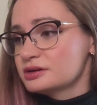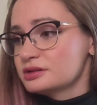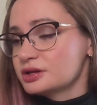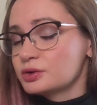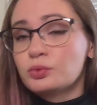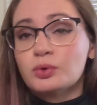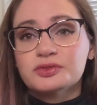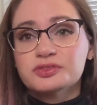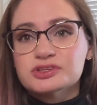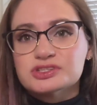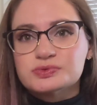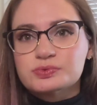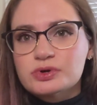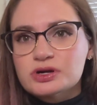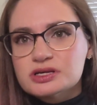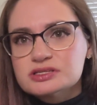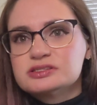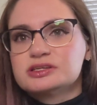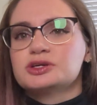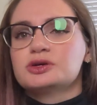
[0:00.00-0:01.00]
like what this
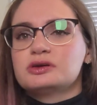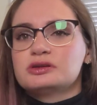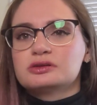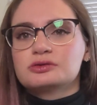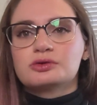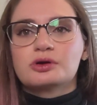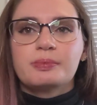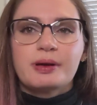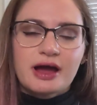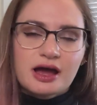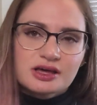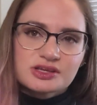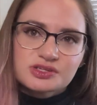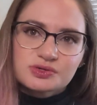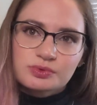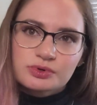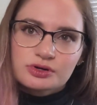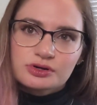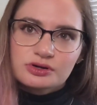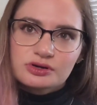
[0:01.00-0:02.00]
was. Like, I had to enter a
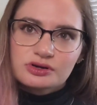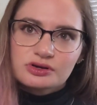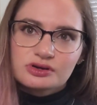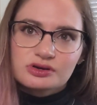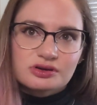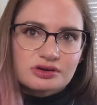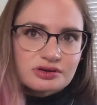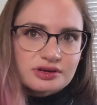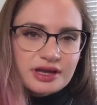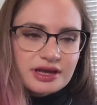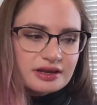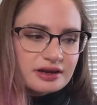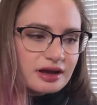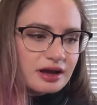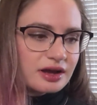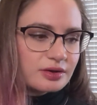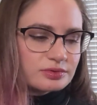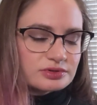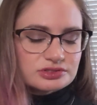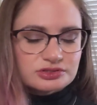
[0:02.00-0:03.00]
password and
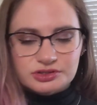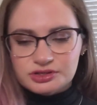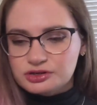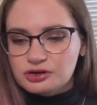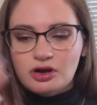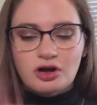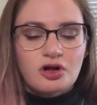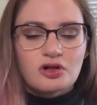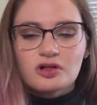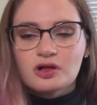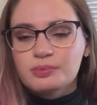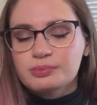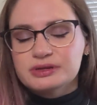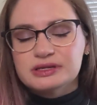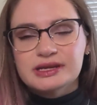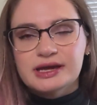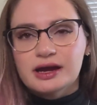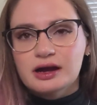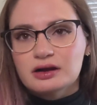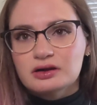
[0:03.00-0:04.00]
I was looking all up
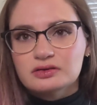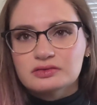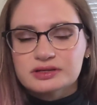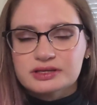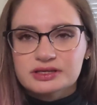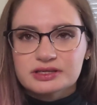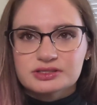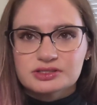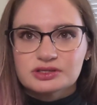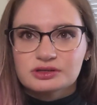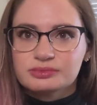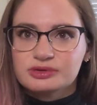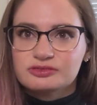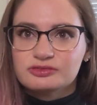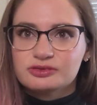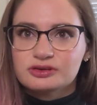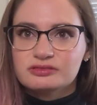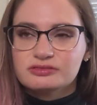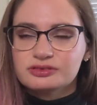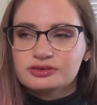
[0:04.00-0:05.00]
and down and it took me
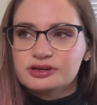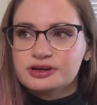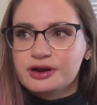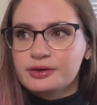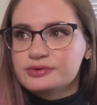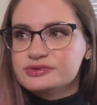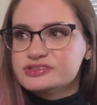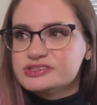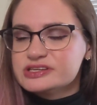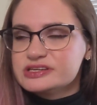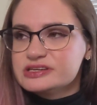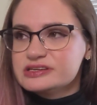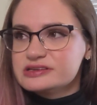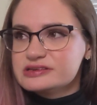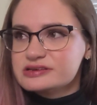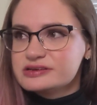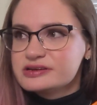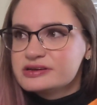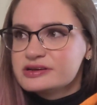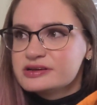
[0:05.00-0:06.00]
forever. And I was
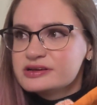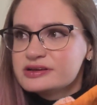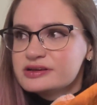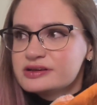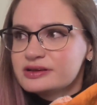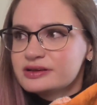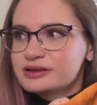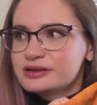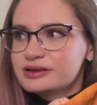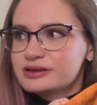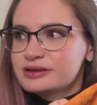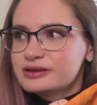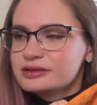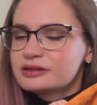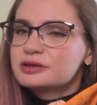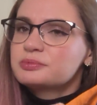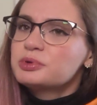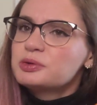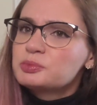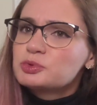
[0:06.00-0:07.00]
in
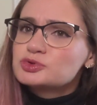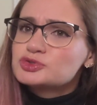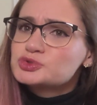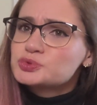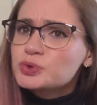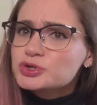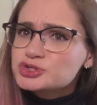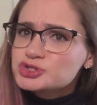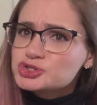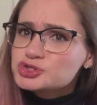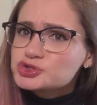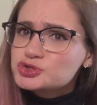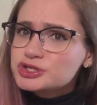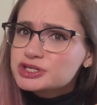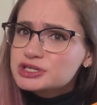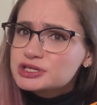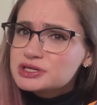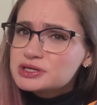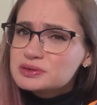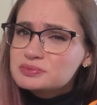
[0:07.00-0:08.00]
like people's Twitch
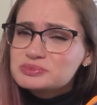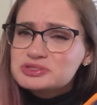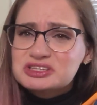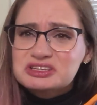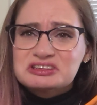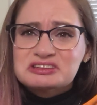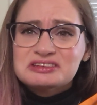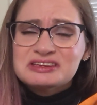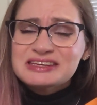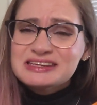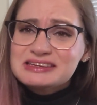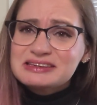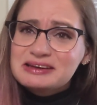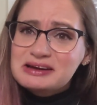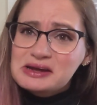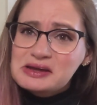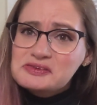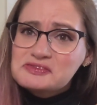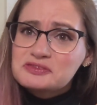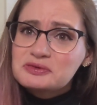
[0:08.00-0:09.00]
streams and Knit
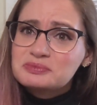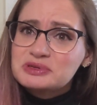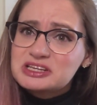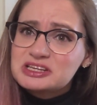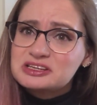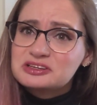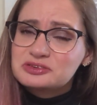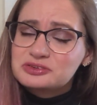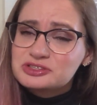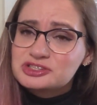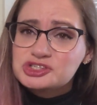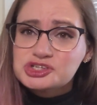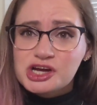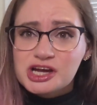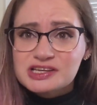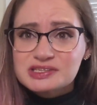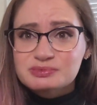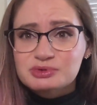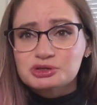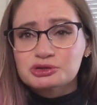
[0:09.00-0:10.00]
Night from Knitting Nurse
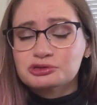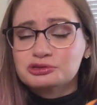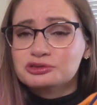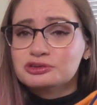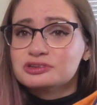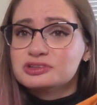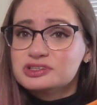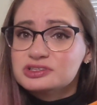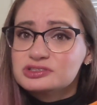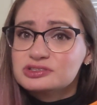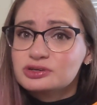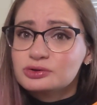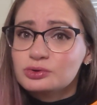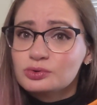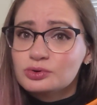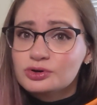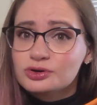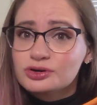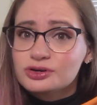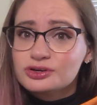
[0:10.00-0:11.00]
Jasmine on her
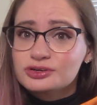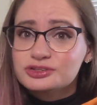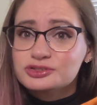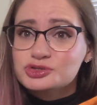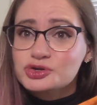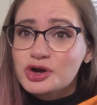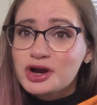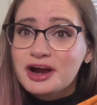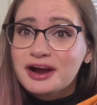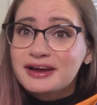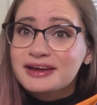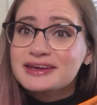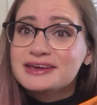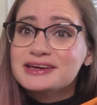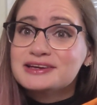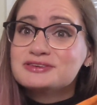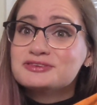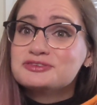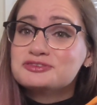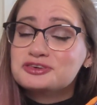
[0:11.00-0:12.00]
Discord
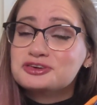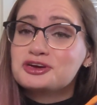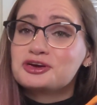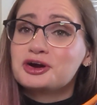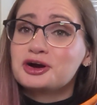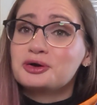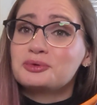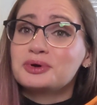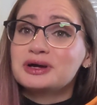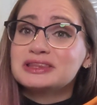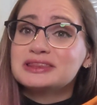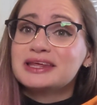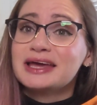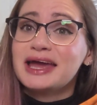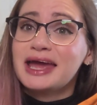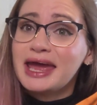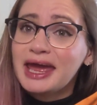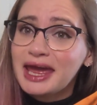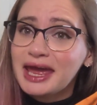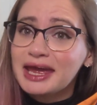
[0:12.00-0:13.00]
trying to figure out what the
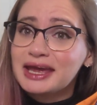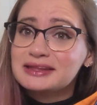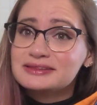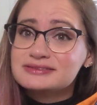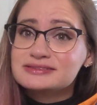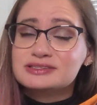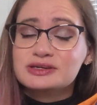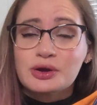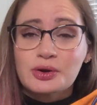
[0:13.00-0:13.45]
heck this